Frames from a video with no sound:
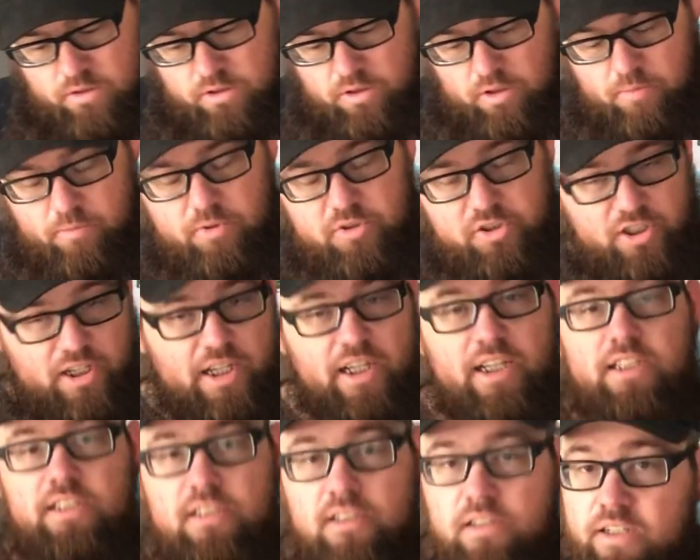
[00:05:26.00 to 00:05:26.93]
You almost
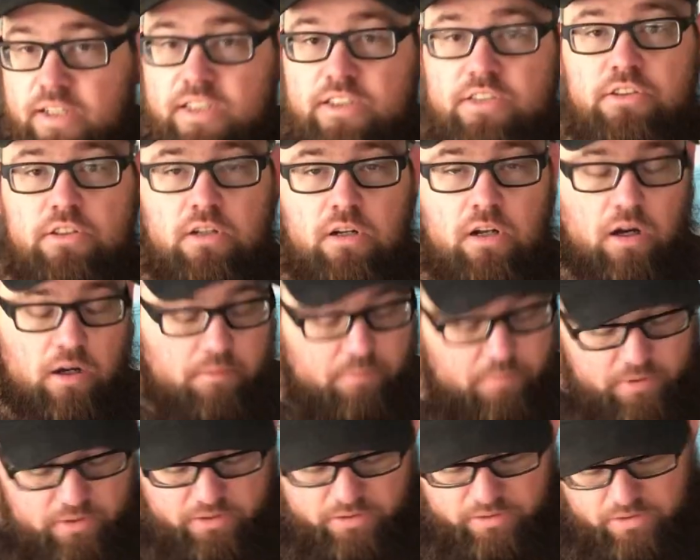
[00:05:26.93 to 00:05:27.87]
think it's an engine
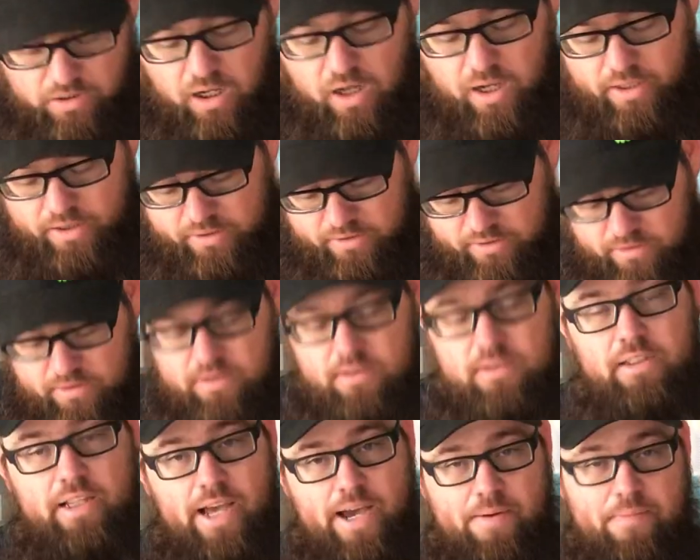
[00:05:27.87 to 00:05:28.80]
knock, but it's not. It's
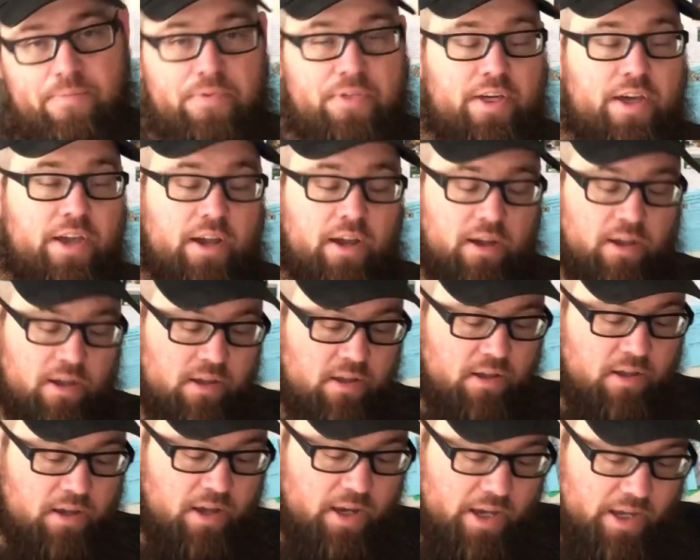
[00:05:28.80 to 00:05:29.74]
this damn thing.
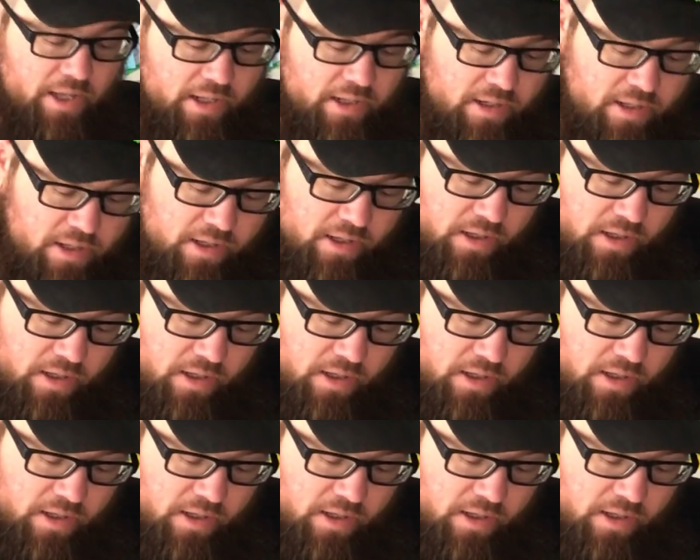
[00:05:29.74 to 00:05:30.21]
And